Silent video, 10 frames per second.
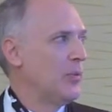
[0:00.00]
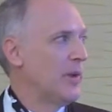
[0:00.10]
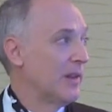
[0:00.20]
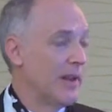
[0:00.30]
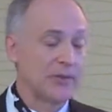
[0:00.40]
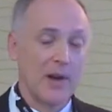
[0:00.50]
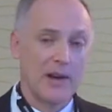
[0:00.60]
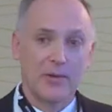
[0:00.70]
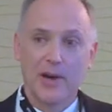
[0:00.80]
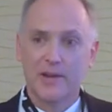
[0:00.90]
with
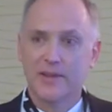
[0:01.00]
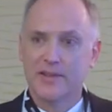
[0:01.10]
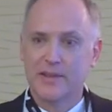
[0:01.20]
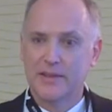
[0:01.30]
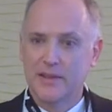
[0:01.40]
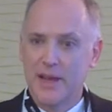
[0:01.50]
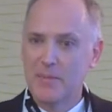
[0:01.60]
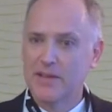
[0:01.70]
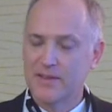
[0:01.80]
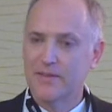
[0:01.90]
electronic records,
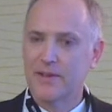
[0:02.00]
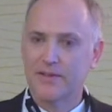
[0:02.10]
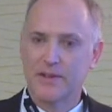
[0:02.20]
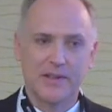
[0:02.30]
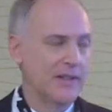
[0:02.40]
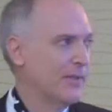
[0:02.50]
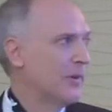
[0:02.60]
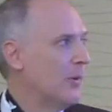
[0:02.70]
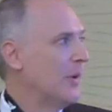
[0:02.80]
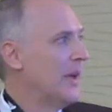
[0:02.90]
that makes it very, very
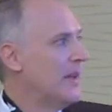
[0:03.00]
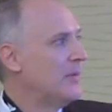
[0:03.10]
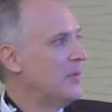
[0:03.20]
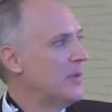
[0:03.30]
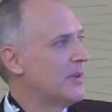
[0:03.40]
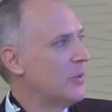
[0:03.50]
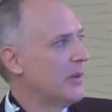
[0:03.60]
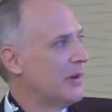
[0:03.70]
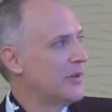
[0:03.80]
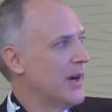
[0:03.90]
difficult. And so
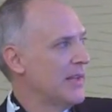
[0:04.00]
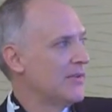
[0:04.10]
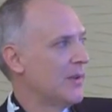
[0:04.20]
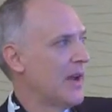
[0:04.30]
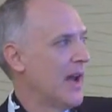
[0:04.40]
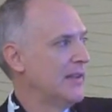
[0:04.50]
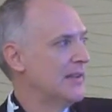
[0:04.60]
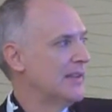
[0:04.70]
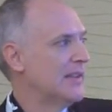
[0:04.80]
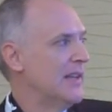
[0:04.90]
with our transfer
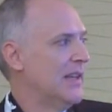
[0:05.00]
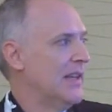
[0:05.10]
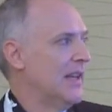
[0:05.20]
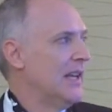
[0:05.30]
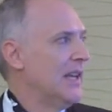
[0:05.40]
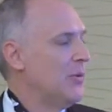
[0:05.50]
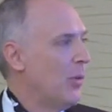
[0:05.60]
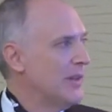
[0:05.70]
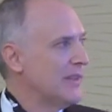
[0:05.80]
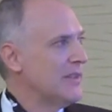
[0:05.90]
guidance, it
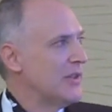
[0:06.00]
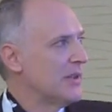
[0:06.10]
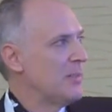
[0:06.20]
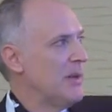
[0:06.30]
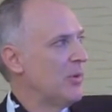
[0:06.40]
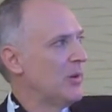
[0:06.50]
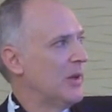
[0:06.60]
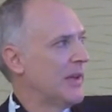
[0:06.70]
wasn't just people